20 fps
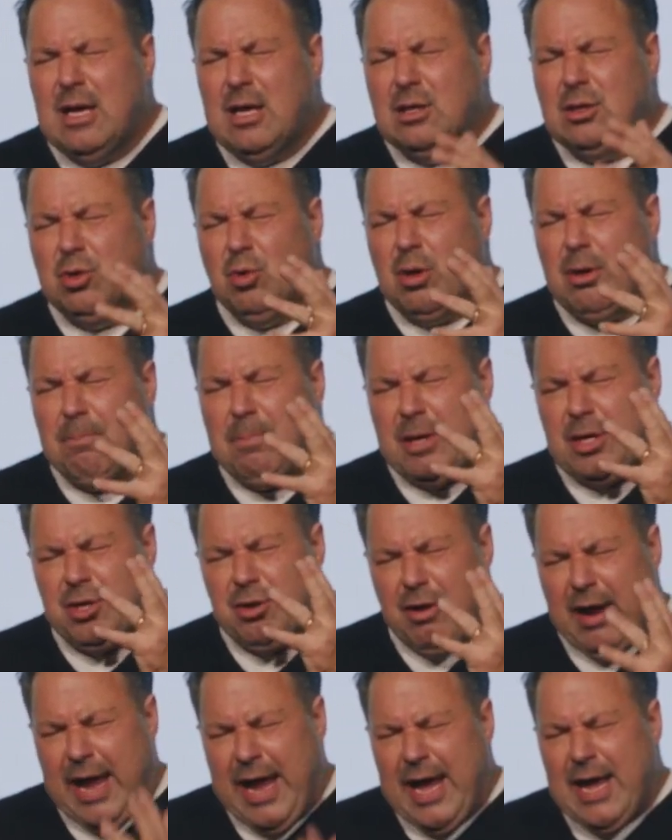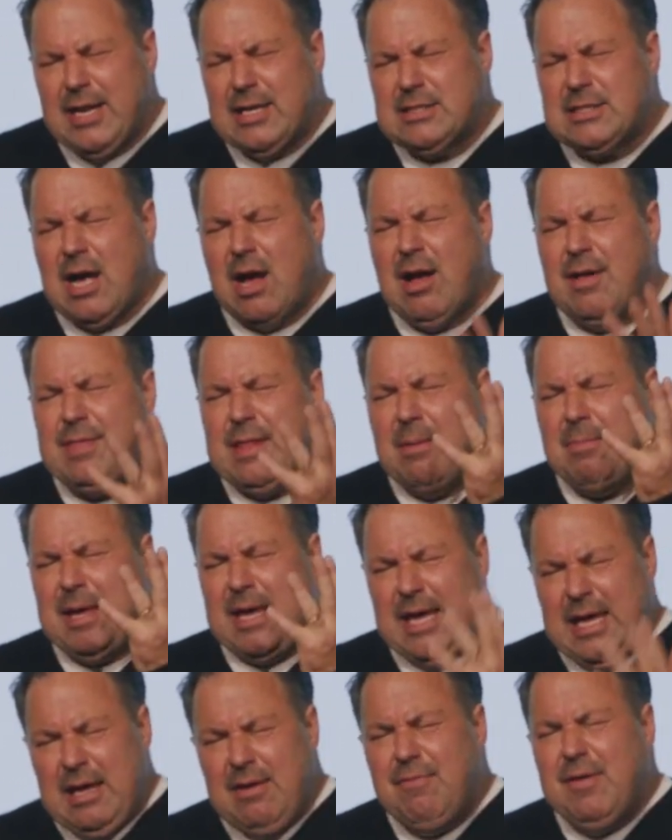Lord, but your hand is on them
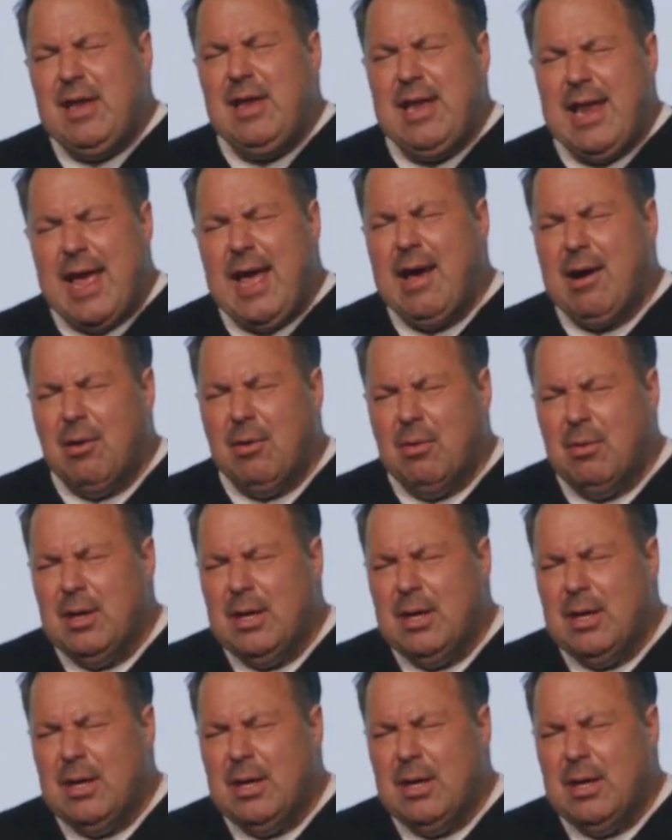even now,